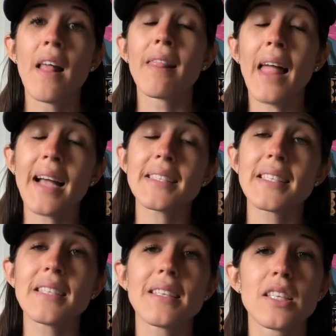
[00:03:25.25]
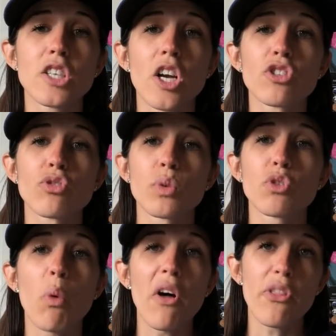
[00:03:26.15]
last season the Dodgers were
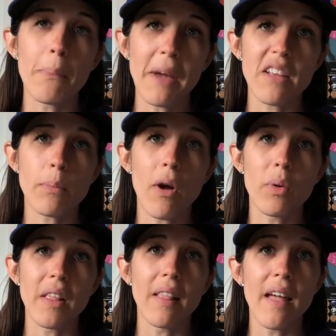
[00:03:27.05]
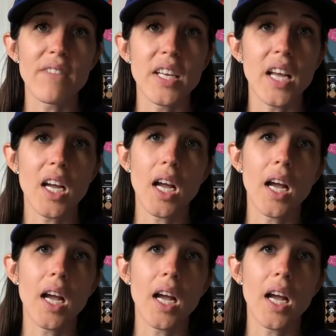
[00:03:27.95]
12th in baseball with 11